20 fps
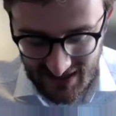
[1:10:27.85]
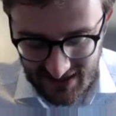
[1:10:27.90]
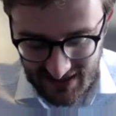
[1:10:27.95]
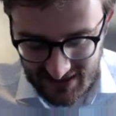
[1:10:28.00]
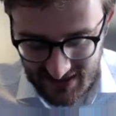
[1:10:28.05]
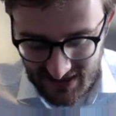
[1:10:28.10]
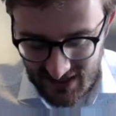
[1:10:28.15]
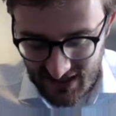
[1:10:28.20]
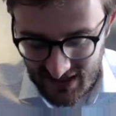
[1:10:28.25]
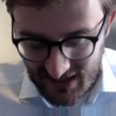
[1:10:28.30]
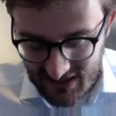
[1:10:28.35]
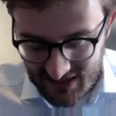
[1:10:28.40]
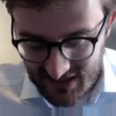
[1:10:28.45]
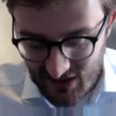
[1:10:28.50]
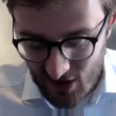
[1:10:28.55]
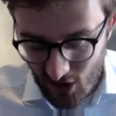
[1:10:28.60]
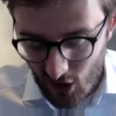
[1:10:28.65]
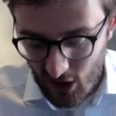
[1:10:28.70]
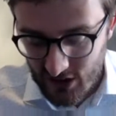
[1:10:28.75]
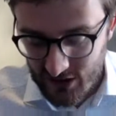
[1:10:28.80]
It's
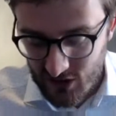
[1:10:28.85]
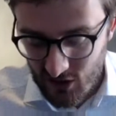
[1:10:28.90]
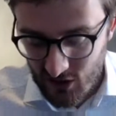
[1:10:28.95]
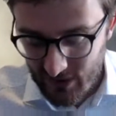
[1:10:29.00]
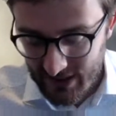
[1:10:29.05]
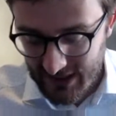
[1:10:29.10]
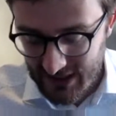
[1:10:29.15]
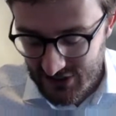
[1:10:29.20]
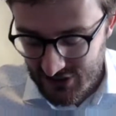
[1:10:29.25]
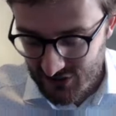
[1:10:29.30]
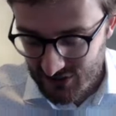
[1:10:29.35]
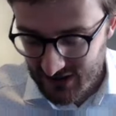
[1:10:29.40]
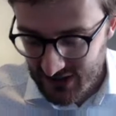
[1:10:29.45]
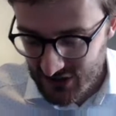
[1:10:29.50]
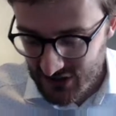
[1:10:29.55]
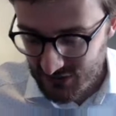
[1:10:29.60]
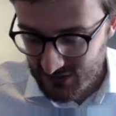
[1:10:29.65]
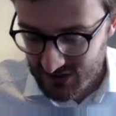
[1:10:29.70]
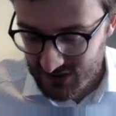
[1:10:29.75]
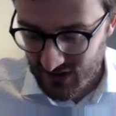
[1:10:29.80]
an ongoing issue. The
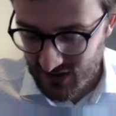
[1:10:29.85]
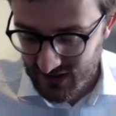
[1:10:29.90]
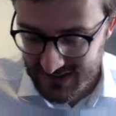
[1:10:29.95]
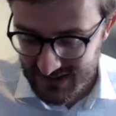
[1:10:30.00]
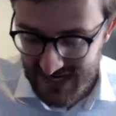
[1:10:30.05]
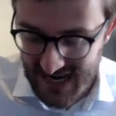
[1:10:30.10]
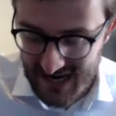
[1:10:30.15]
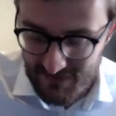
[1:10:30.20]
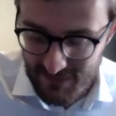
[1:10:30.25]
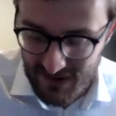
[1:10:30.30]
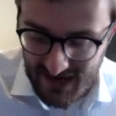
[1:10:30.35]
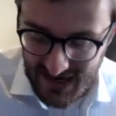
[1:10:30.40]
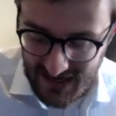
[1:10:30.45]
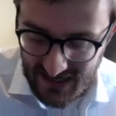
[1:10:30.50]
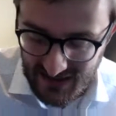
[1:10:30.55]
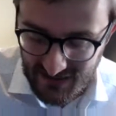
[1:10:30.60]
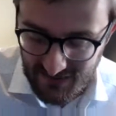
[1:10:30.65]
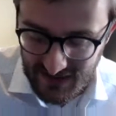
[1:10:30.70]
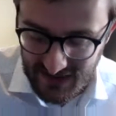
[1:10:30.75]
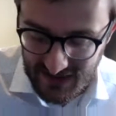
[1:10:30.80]
issue is not dead by
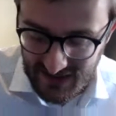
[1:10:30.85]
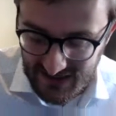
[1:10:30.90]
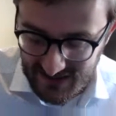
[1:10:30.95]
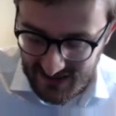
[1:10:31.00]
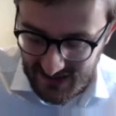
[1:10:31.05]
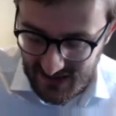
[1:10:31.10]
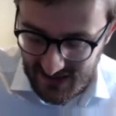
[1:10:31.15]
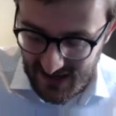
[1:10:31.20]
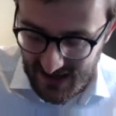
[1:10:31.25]
any means.